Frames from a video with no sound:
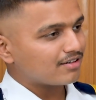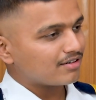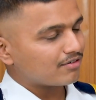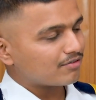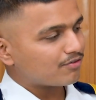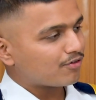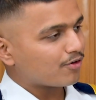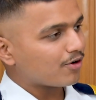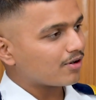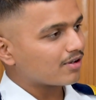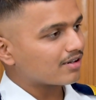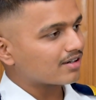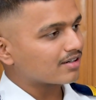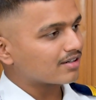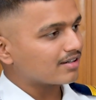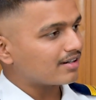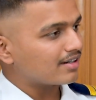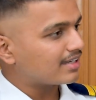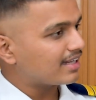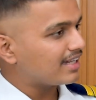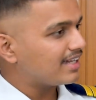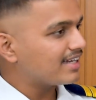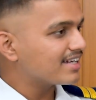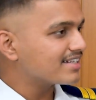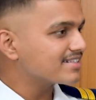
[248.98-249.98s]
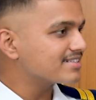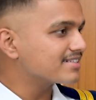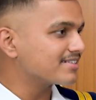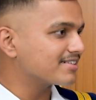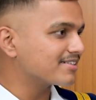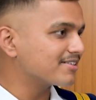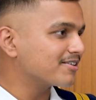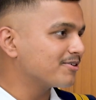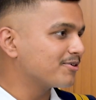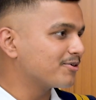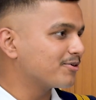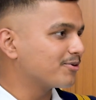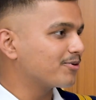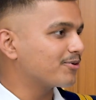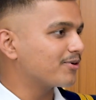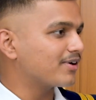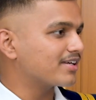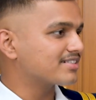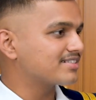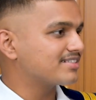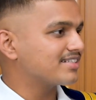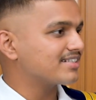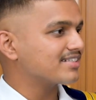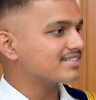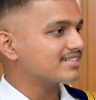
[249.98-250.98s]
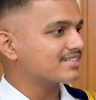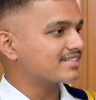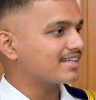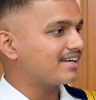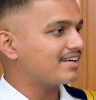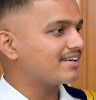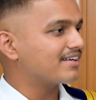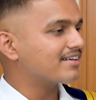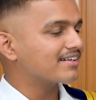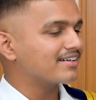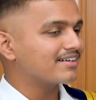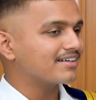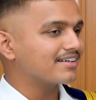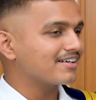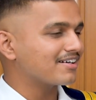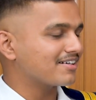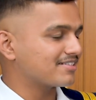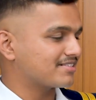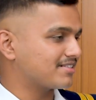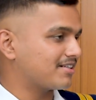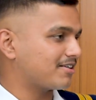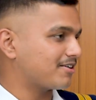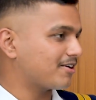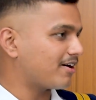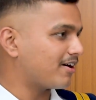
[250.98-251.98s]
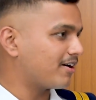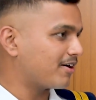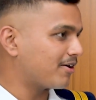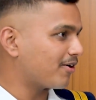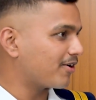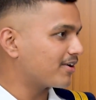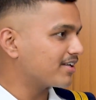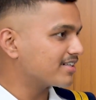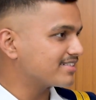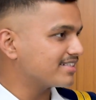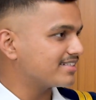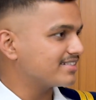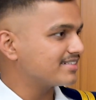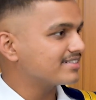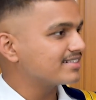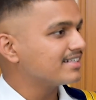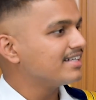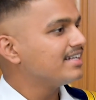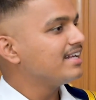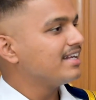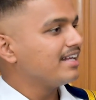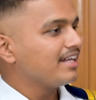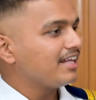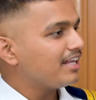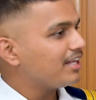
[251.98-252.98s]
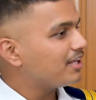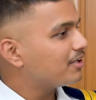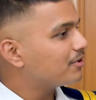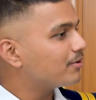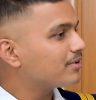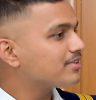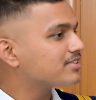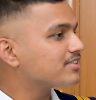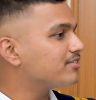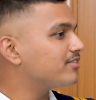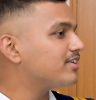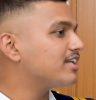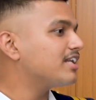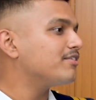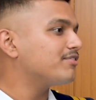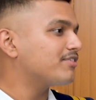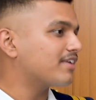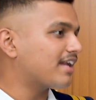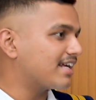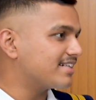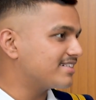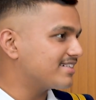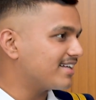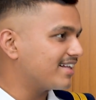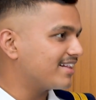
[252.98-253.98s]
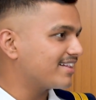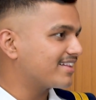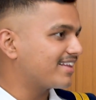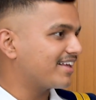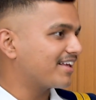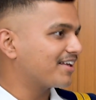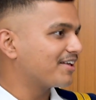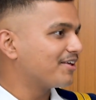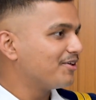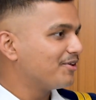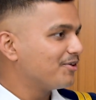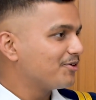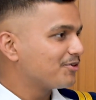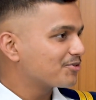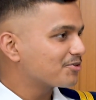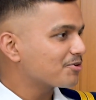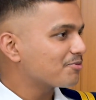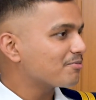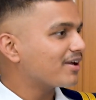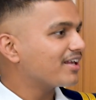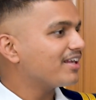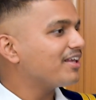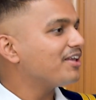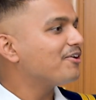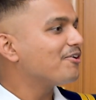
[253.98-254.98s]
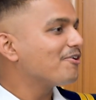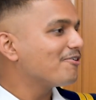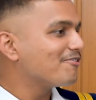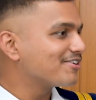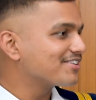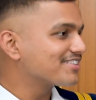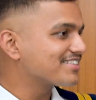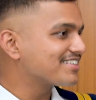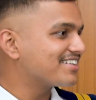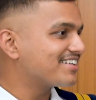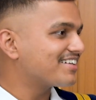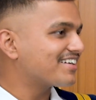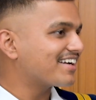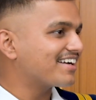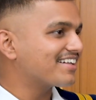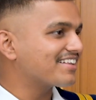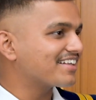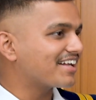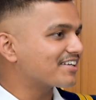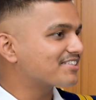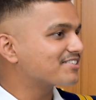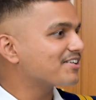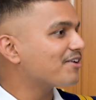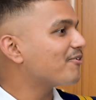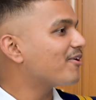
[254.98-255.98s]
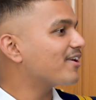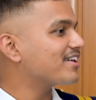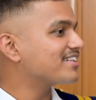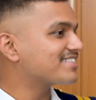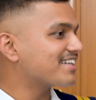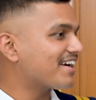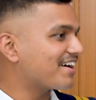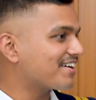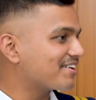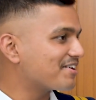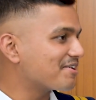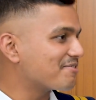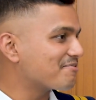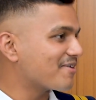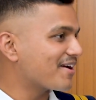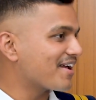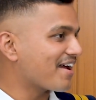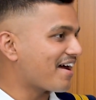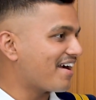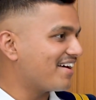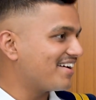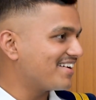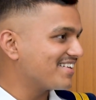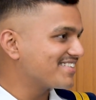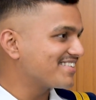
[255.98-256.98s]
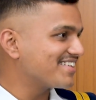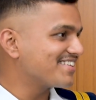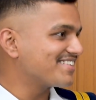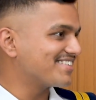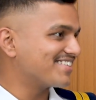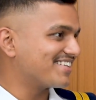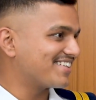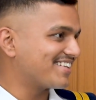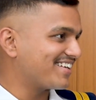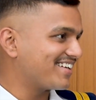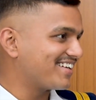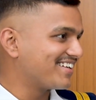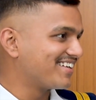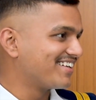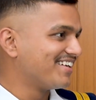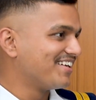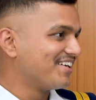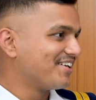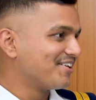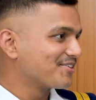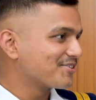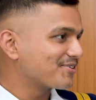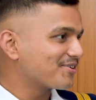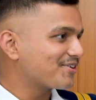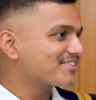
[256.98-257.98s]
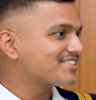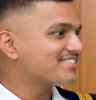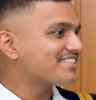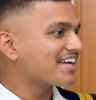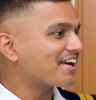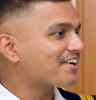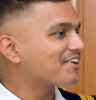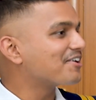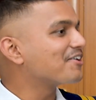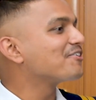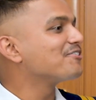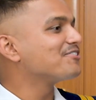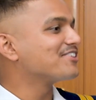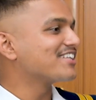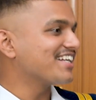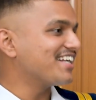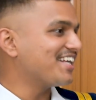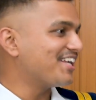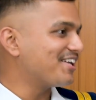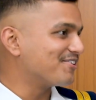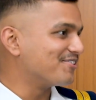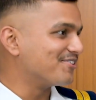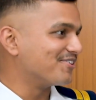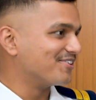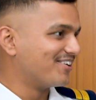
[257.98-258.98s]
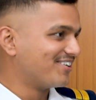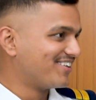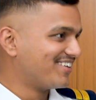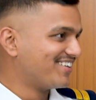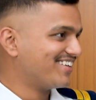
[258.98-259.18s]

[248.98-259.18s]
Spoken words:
for a teenager who has just entered his adolescence, ego is a very fragile thing. So my ego was hurt, and that's how I started my RDC journey. So it started over ego.